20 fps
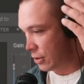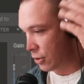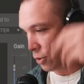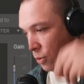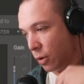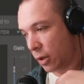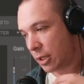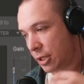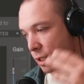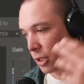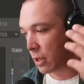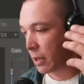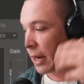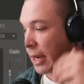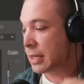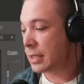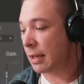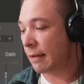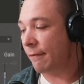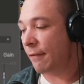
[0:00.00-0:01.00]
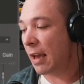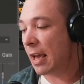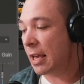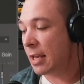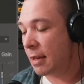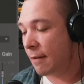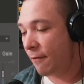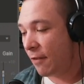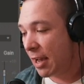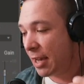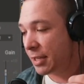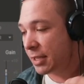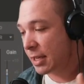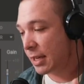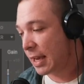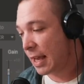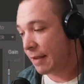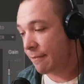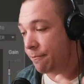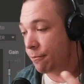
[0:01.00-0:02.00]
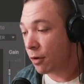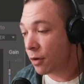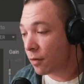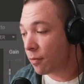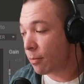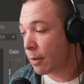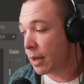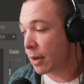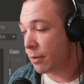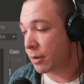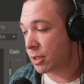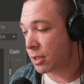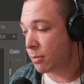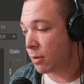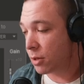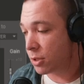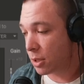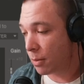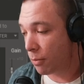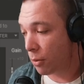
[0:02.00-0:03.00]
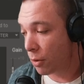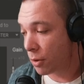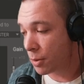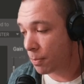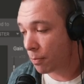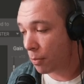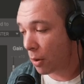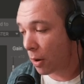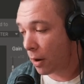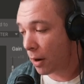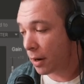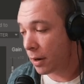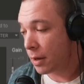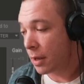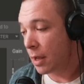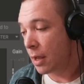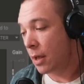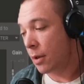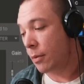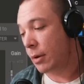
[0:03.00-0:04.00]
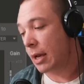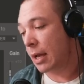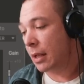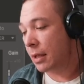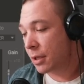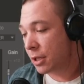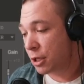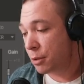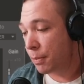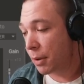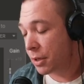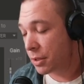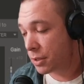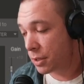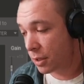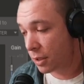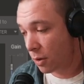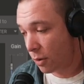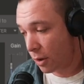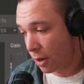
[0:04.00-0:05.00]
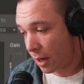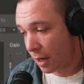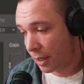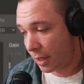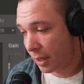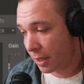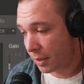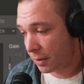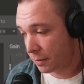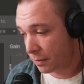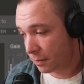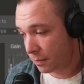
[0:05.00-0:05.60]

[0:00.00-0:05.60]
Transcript: do all this crazy phasing and movement, which is the most important part. We got the disperser going on here.